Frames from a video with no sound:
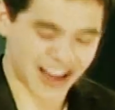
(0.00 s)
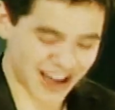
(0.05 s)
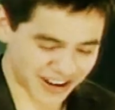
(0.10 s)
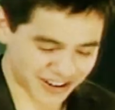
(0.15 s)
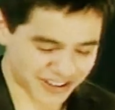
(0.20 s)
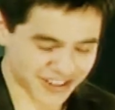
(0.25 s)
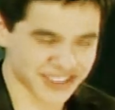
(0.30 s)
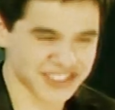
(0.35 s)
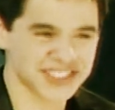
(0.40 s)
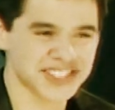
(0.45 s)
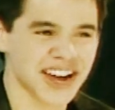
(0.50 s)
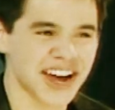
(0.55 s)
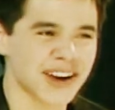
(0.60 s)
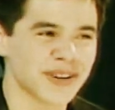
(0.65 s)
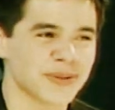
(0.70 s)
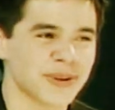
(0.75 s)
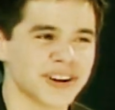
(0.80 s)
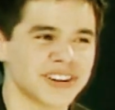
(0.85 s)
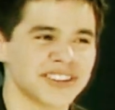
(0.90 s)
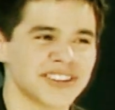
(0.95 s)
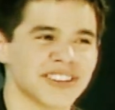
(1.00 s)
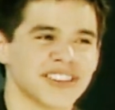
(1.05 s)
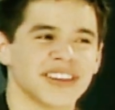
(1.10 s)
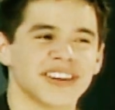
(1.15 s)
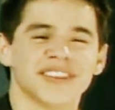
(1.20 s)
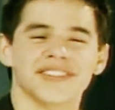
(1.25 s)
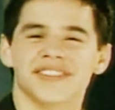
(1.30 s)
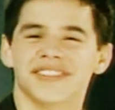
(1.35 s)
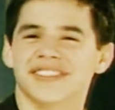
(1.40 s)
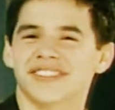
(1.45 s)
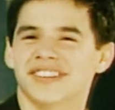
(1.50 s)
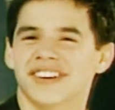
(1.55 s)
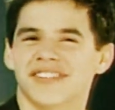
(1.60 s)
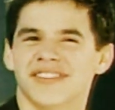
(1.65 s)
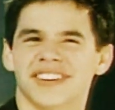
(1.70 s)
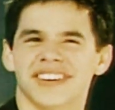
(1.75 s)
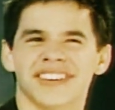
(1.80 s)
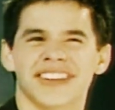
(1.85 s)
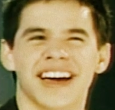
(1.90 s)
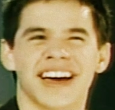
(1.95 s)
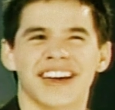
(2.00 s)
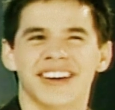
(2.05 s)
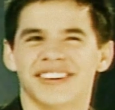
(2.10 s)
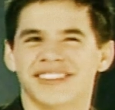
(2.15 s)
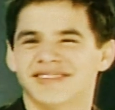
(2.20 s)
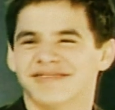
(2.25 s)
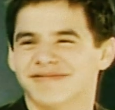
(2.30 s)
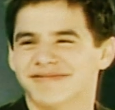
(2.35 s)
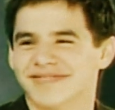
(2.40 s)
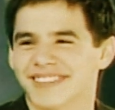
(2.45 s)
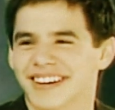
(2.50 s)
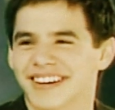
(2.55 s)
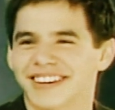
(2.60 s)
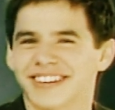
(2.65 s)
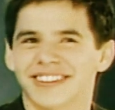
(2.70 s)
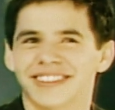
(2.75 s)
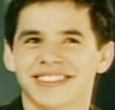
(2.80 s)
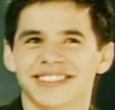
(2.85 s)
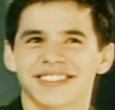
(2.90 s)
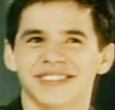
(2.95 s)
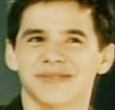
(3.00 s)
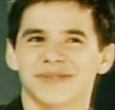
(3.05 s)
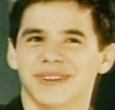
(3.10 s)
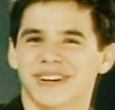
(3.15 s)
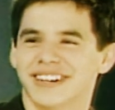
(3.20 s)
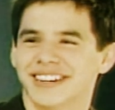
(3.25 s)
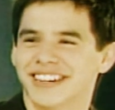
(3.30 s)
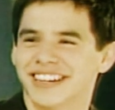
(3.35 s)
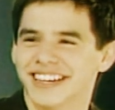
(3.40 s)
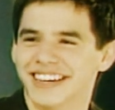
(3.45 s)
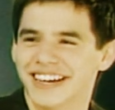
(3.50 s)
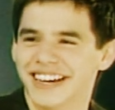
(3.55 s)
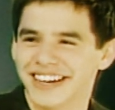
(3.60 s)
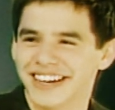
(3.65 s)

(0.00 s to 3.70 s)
I don't know. It's kind of weird to think of yourself like that. I don't know. It's weird.